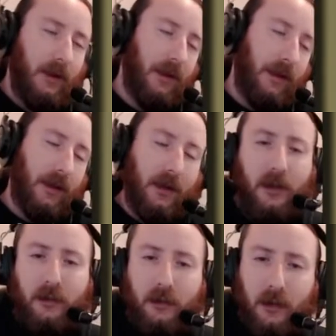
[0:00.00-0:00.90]

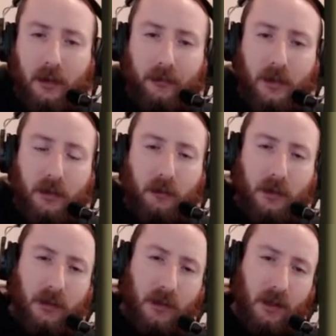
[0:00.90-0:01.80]
and it's
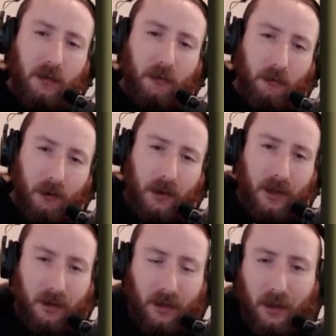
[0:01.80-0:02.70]
going to cover
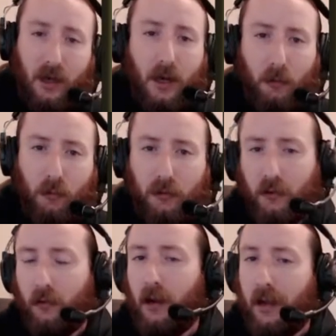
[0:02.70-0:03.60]
really the upper
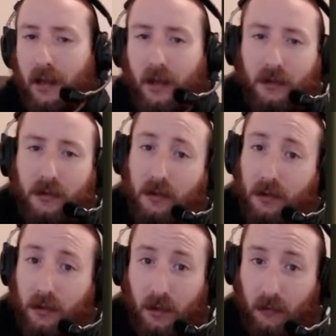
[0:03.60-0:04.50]
triads
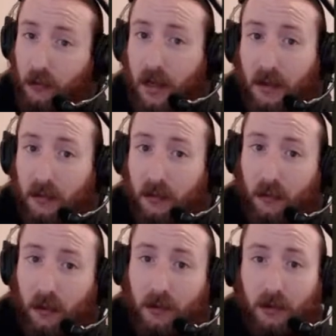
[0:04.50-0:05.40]
of jazz
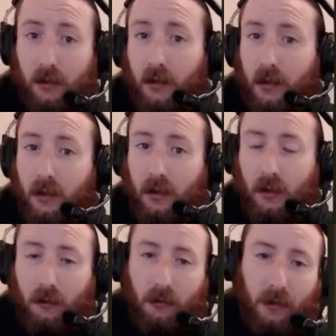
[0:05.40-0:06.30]
chords.
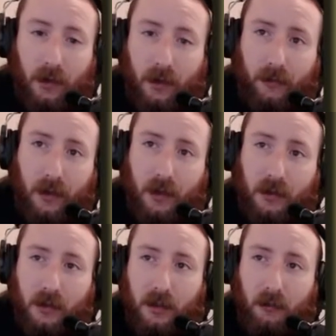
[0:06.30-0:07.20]
Really a
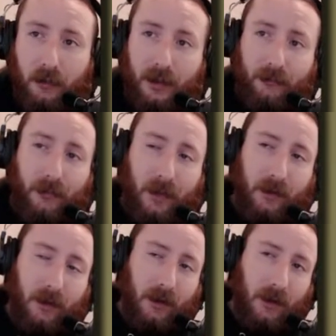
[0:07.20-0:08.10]
continuing
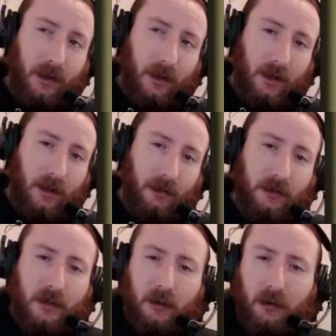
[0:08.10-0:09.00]

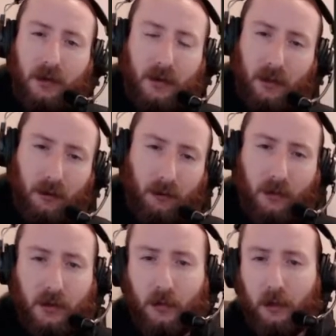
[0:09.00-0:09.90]
series here
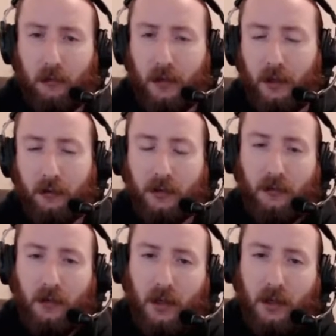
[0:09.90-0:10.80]
with some other videos
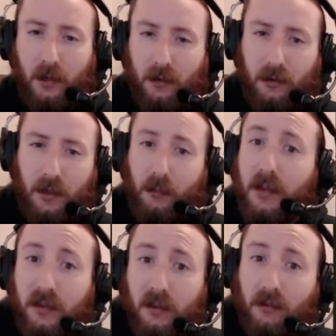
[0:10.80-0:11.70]
I've done in
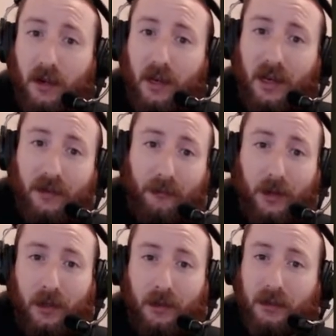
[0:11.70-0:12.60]
demystifying
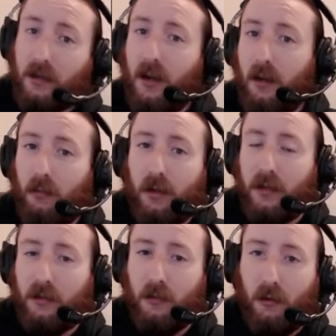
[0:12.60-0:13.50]
these
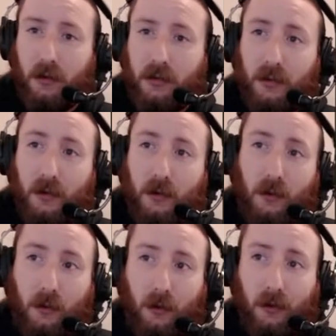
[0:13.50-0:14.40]
complex chords,
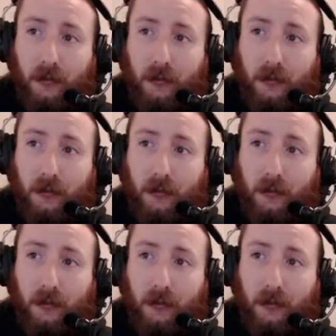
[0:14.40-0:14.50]
or